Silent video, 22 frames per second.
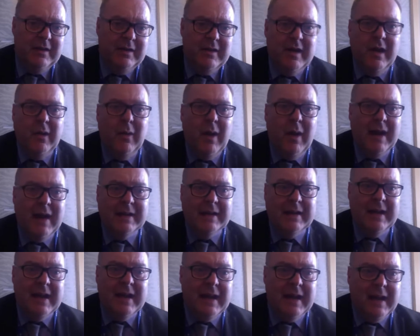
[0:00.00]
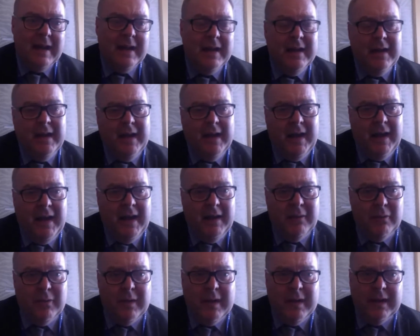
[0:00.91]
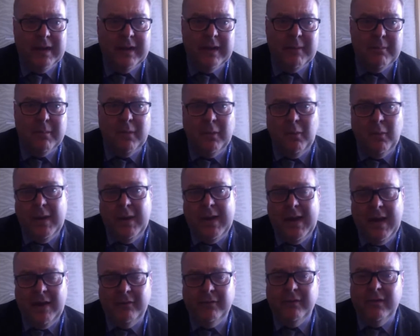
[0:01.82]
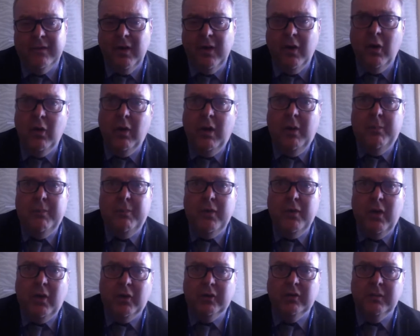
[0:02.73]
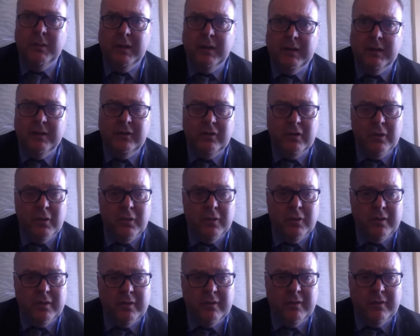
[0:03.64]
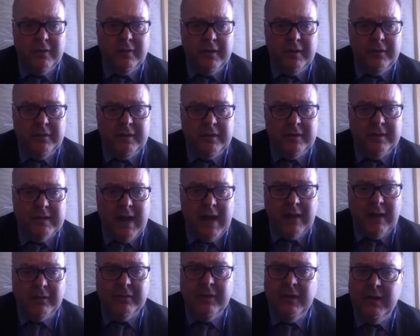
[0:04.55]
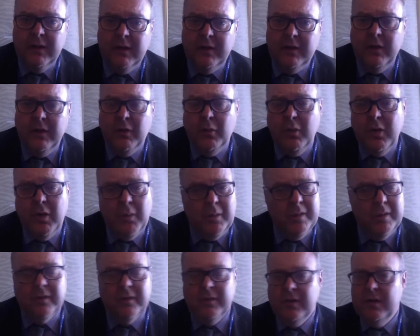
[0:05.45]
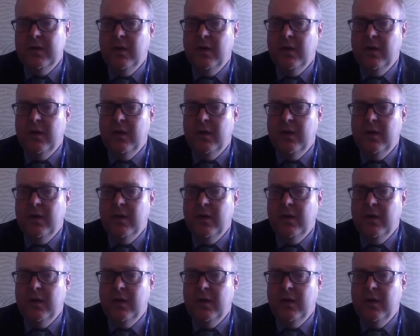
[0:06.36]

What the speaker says: no idea, really, but we have approximately 250 staff that work with us in